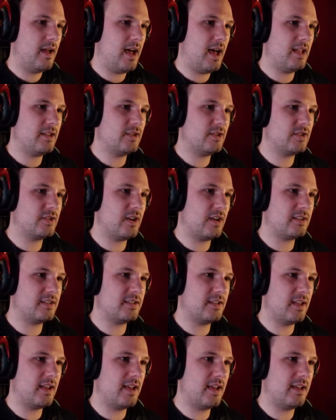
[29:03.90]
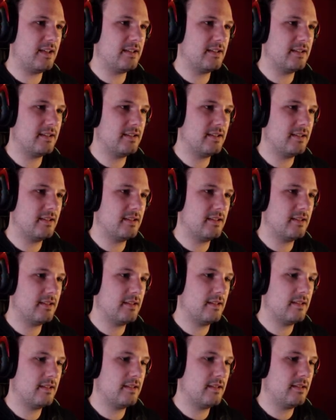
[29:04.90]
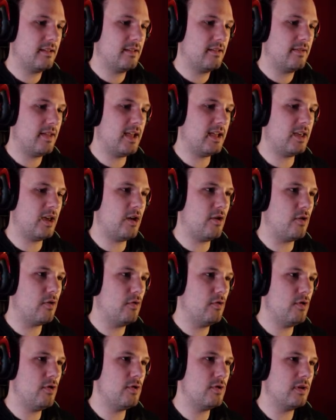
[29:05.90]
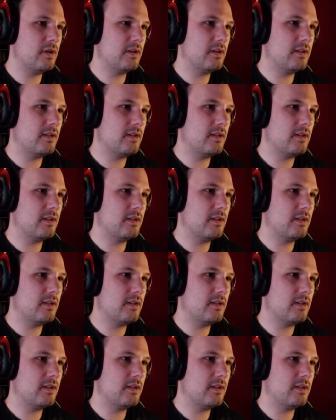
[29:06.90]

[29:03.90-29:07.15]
I just got... Thank you. Woo.